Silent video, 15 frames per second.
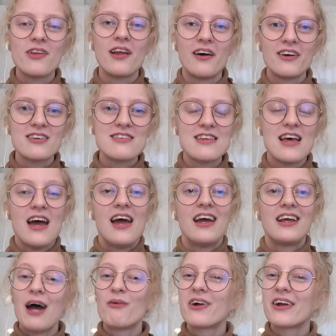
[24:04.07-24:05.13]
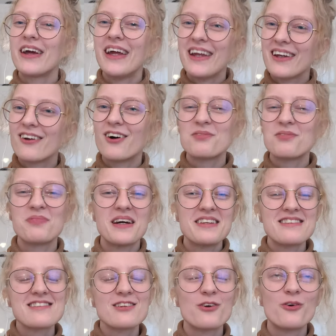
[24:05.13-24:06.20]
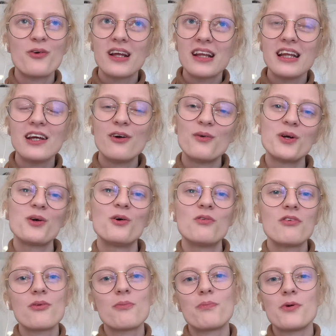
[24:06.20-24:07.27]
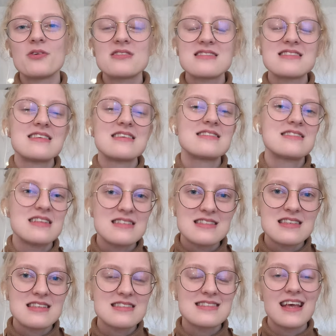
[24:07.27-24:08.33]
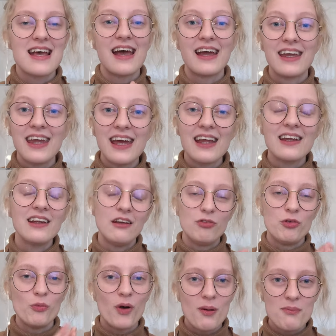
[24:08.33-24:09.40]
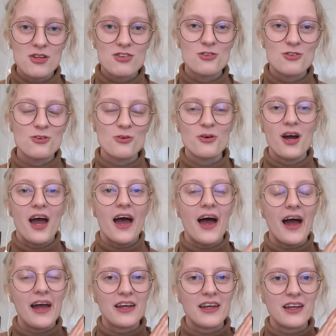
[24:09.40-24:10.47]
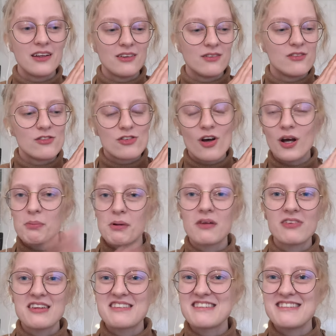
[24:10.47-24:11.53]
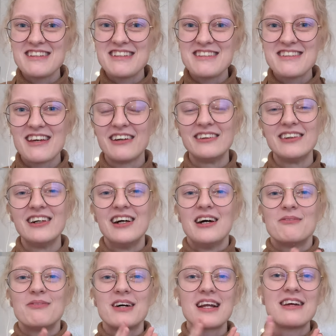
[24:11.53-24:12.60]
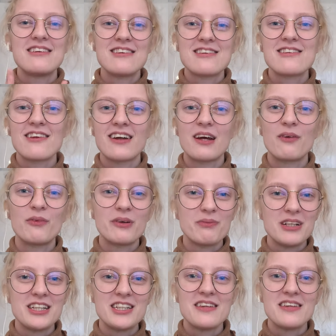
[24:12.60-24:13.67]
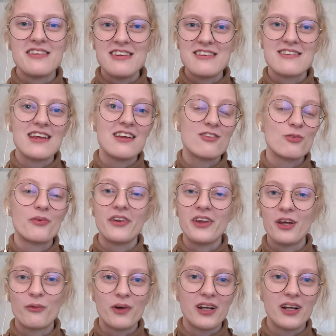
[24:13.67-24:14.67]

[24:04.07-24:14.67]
in the lungs. I want to end off by just quickly going over the bird's senses. Again, if you want me to, I can talk about this in detail, but I just thought I would mention these things really